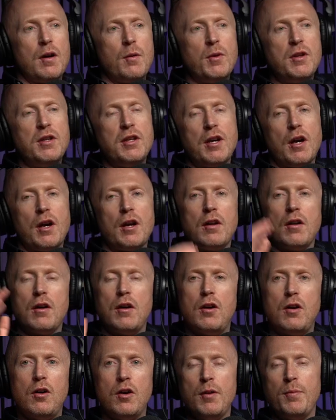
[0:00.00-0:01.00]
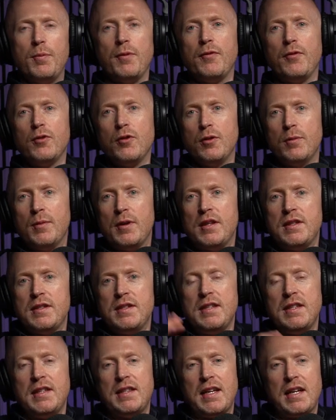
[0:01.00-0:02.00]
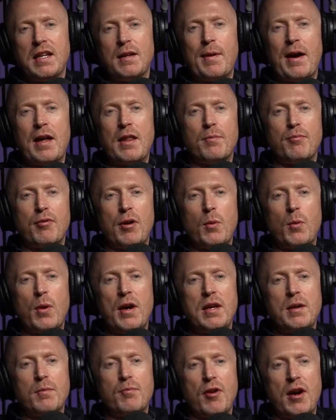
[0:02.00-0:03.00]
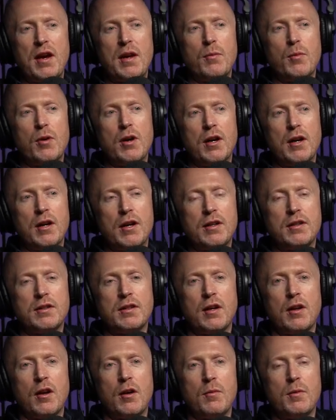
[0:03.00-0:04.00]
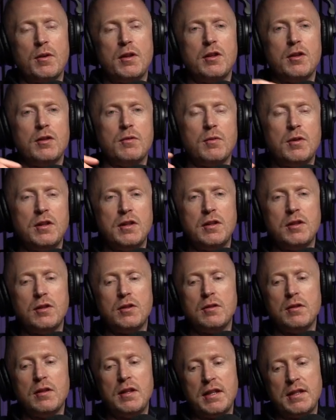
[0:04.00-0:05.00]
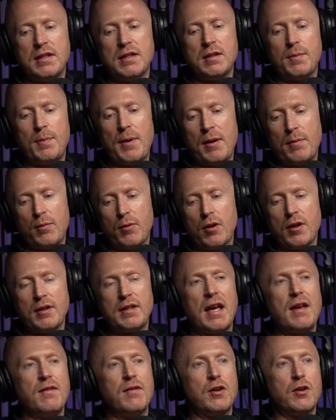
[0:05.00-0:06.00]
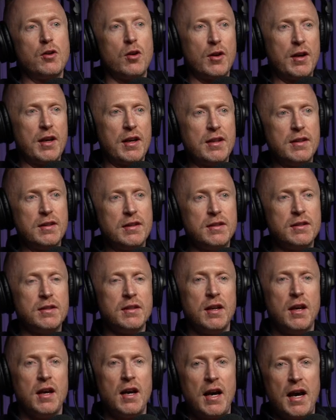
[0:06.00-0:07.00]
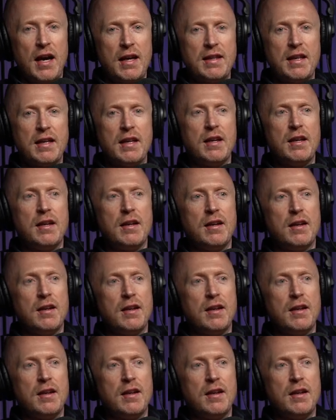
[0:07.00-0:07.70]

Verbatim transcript: and when you're going like high performance and you're thinking about the way your brain works so like when you when you listen to people like David Goggins I, lo- I love